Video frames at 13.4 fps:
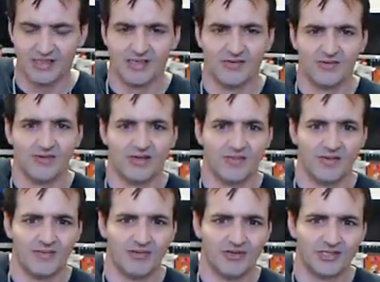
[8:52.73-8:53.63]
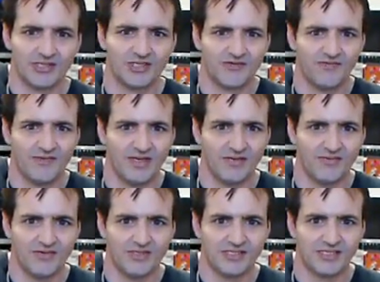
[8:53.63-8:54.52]
One of my personal
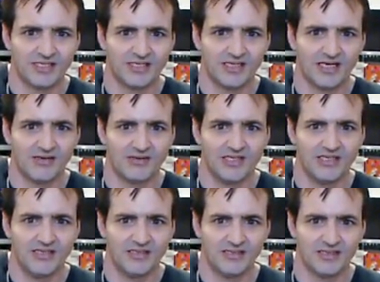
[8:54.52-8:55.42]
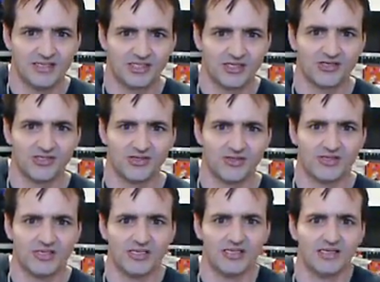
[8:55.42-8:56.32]
favorites, the cloudy. There's also
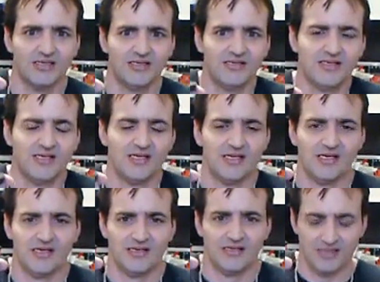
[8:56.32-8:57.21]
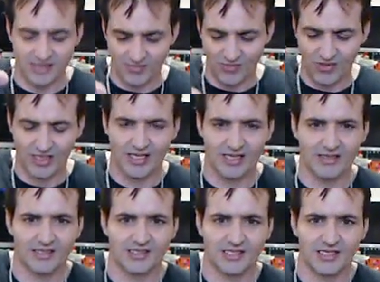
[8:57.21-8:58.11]
clear. There's more
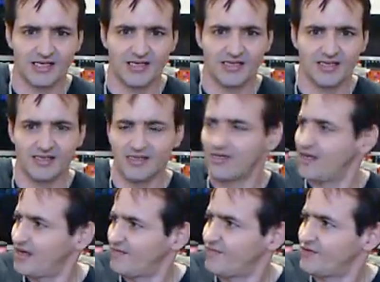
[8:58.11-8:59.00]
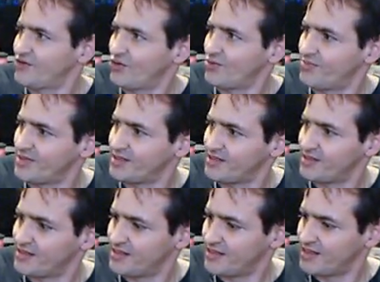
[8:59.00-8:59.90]
colors that I haven't opened
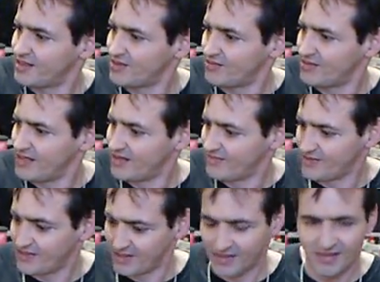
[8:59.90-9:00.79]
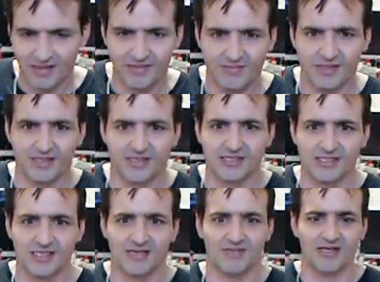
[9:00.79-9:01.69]
and I don't have here, but there's
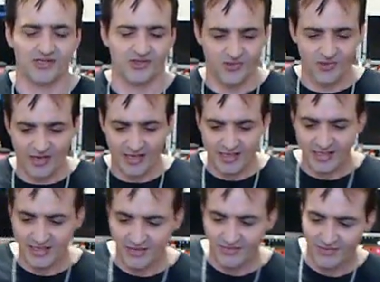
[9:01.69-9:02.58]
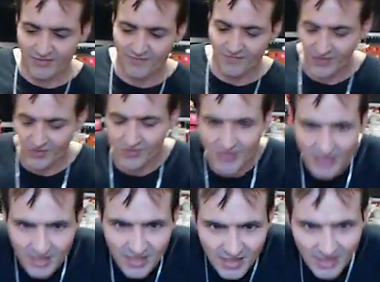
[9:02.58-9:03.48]
some. I'll try to give you a view
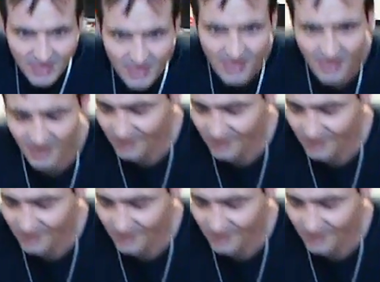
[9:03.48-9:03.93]
of